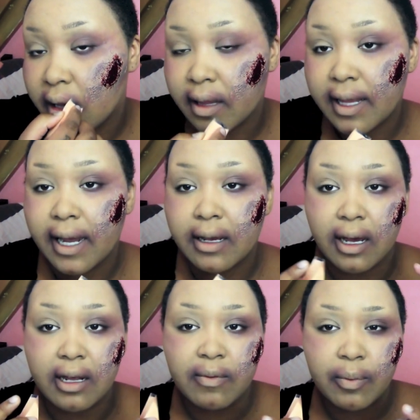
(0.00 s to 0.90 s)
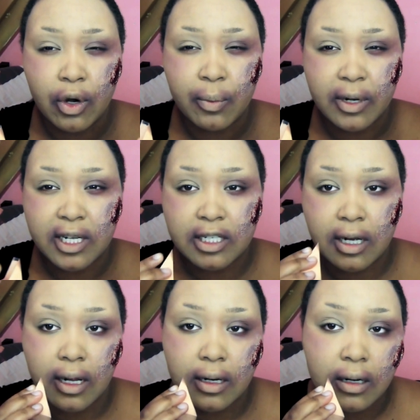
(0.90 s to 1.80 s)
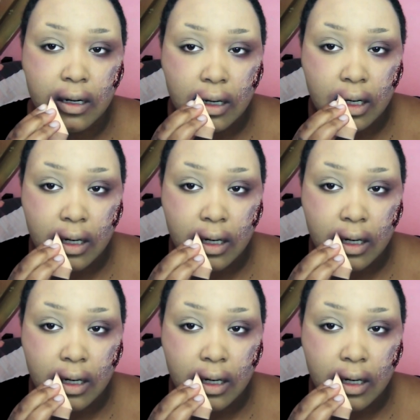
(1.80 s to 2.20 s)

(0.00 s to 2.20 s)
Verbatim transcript: that kind of purplish color.